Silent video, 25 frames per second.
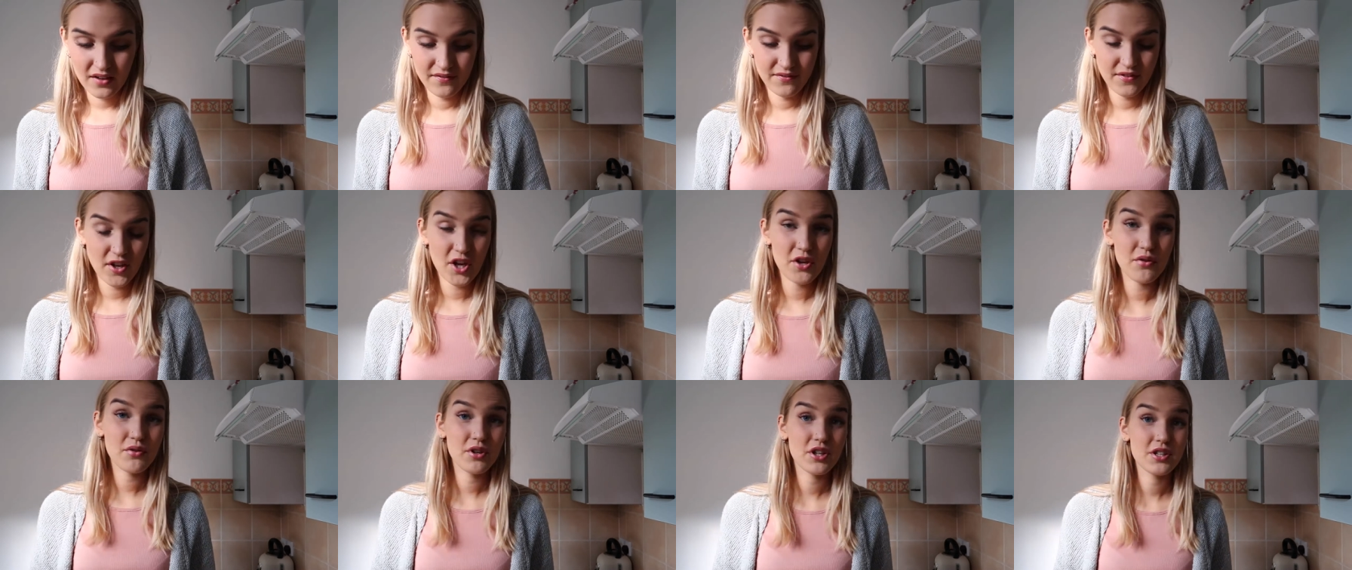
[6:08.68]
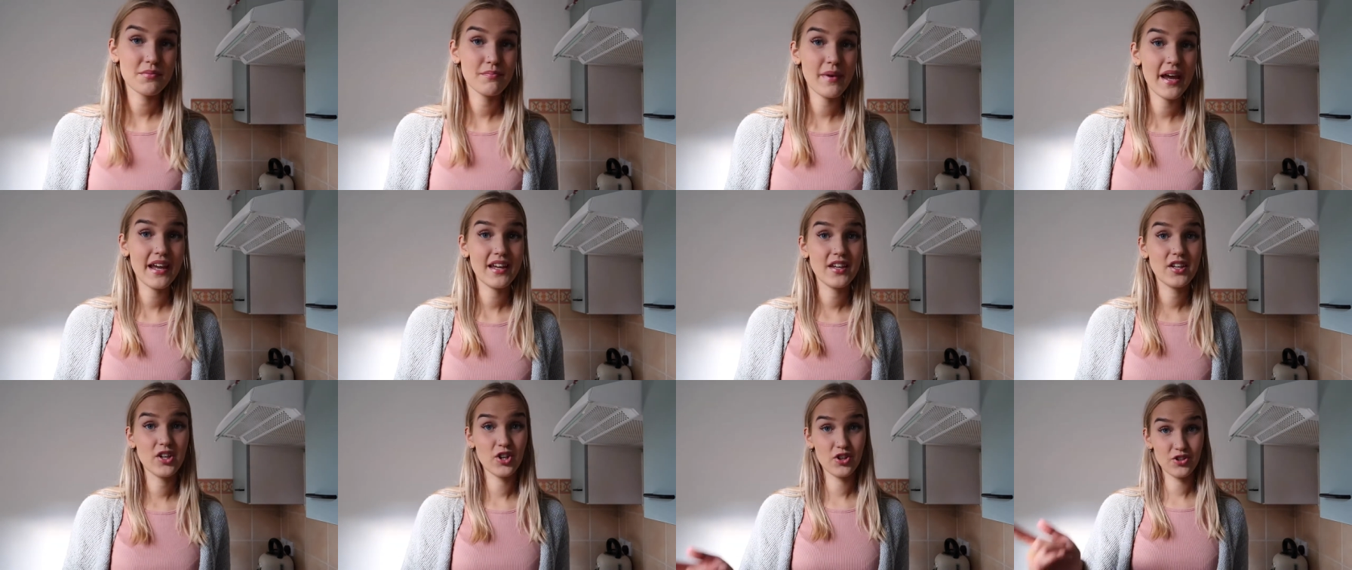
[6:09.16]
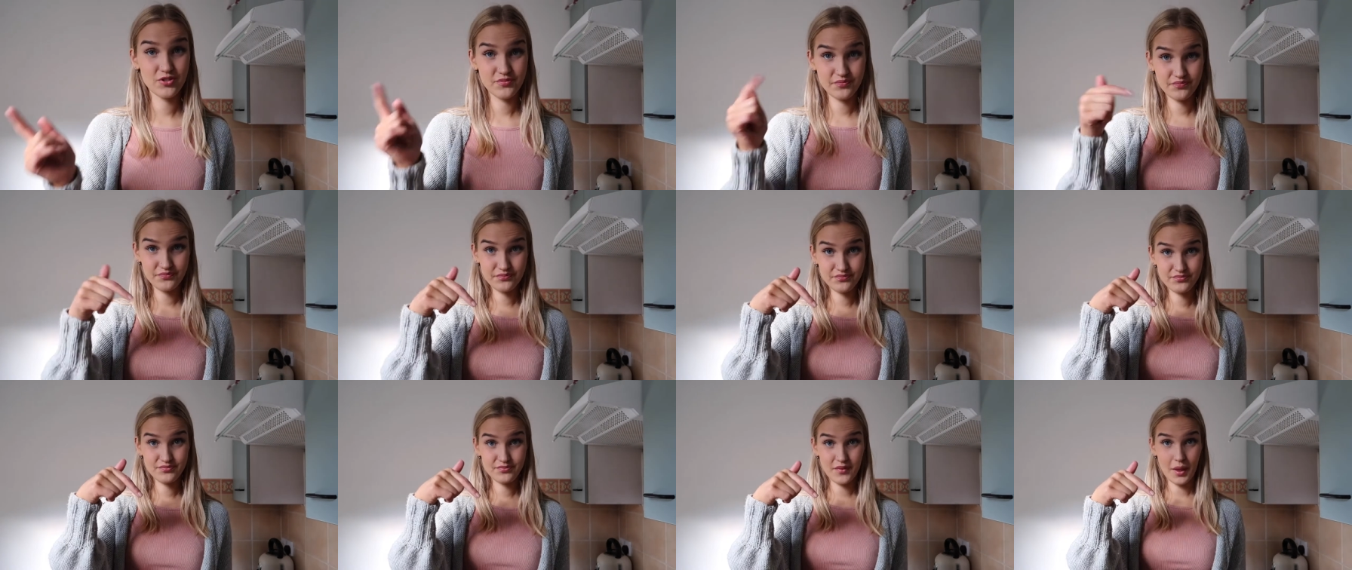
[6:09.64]
if you could make your
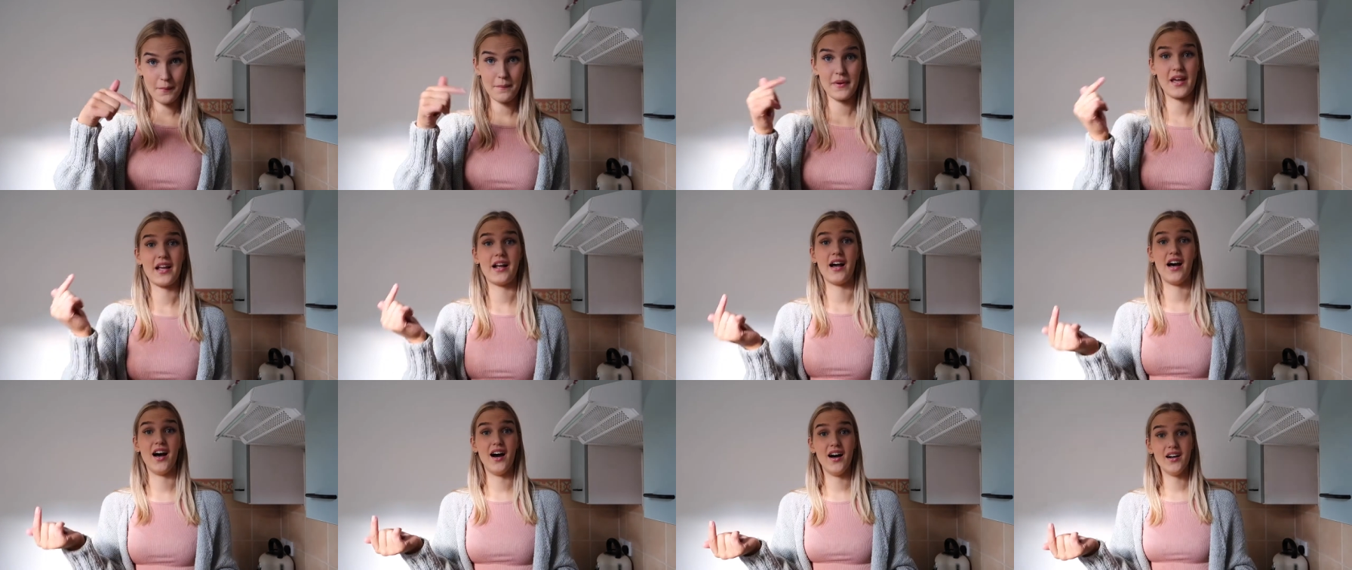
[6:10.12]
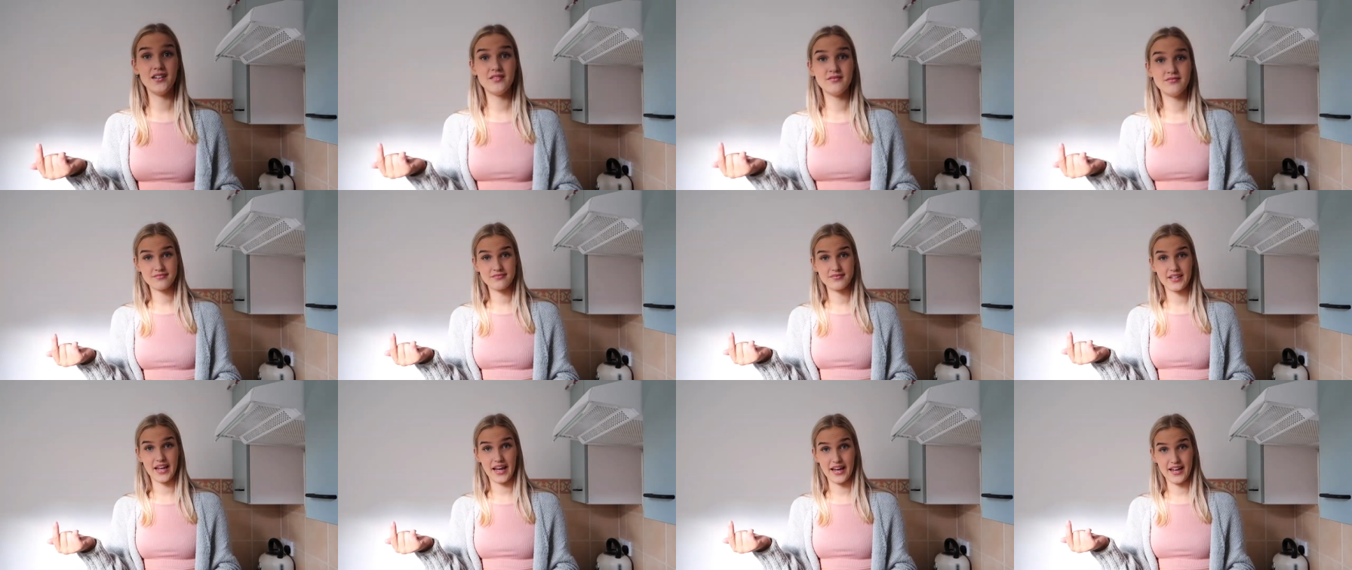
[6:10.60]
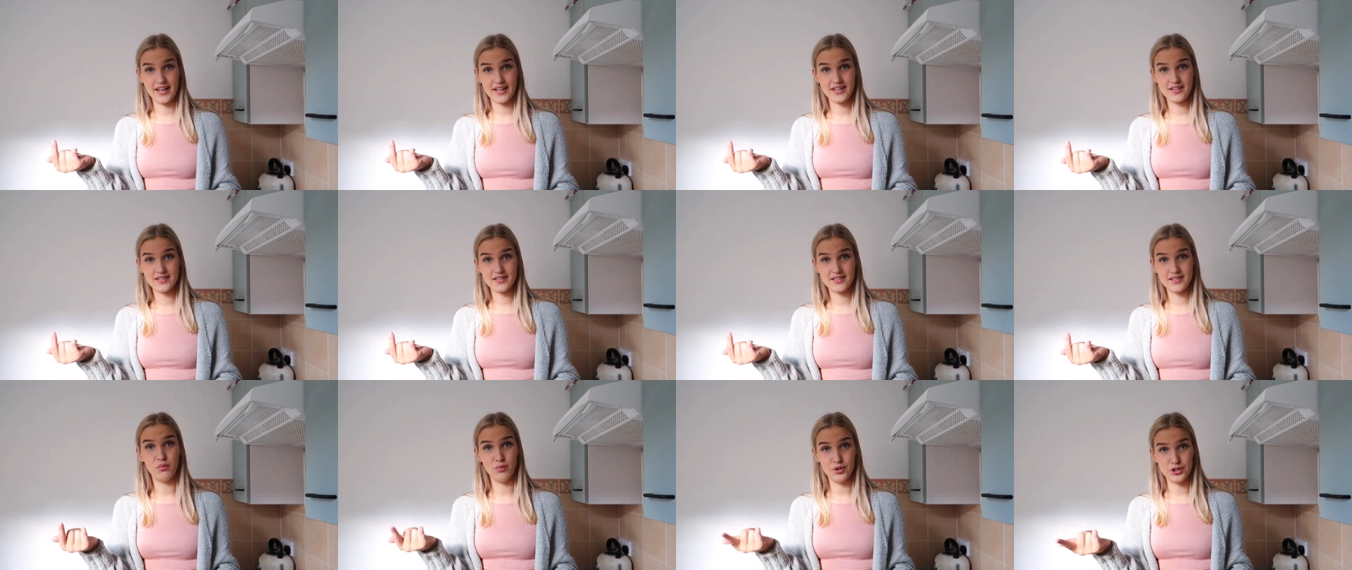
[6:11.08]
bigger,
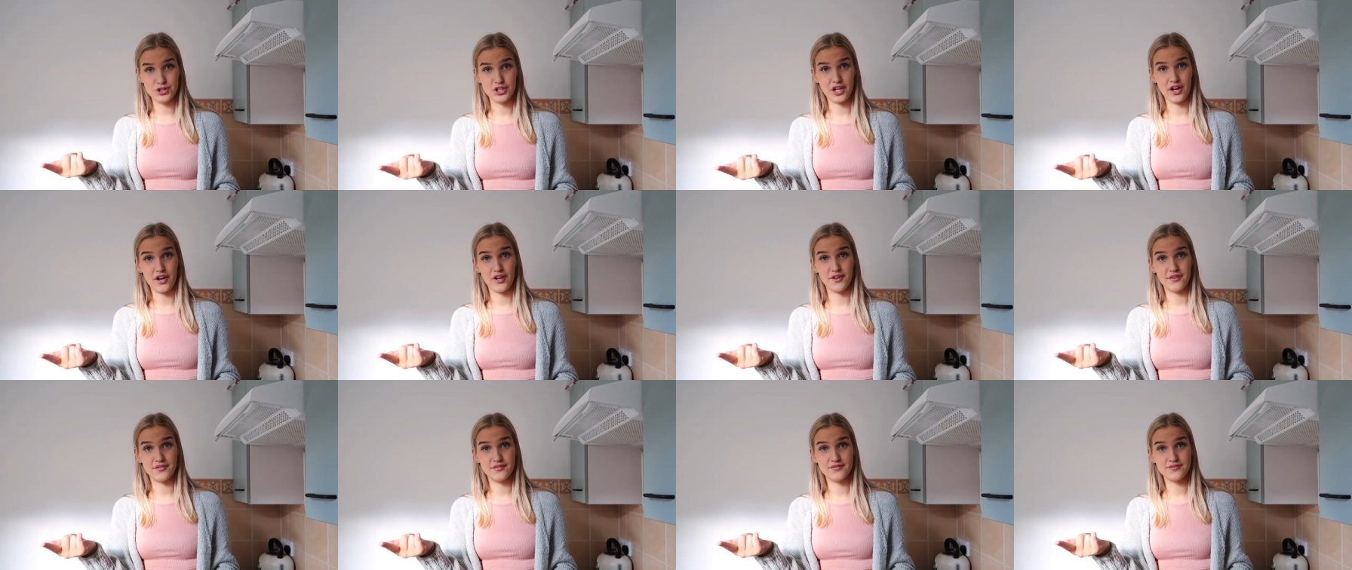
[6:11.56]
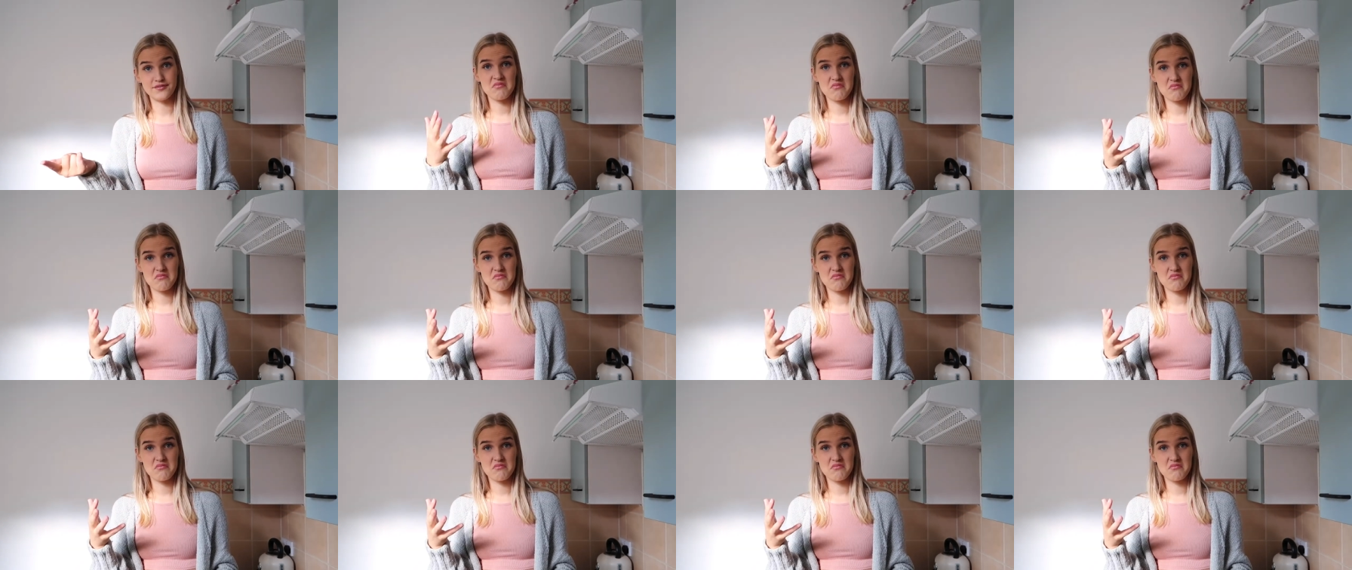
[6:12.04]
yeah, would you?